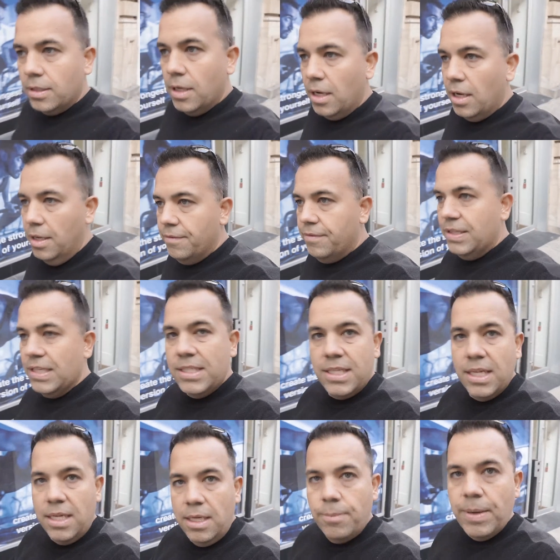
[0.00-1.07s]
of the
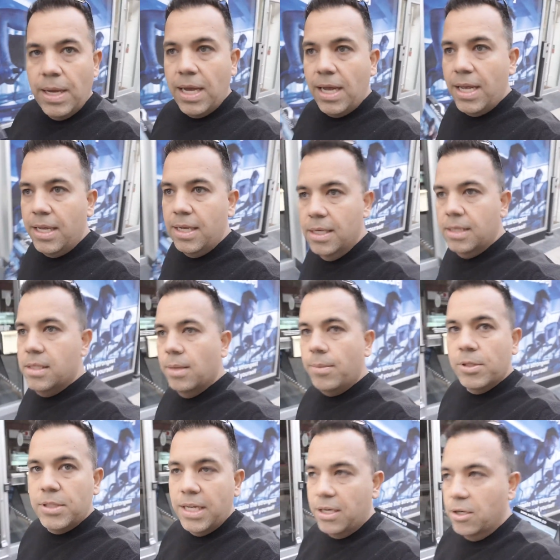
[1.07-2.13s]
city by
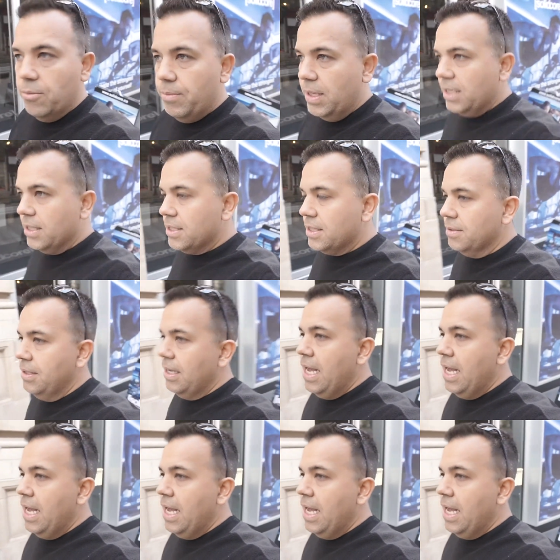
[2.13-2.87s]
double-decker bus.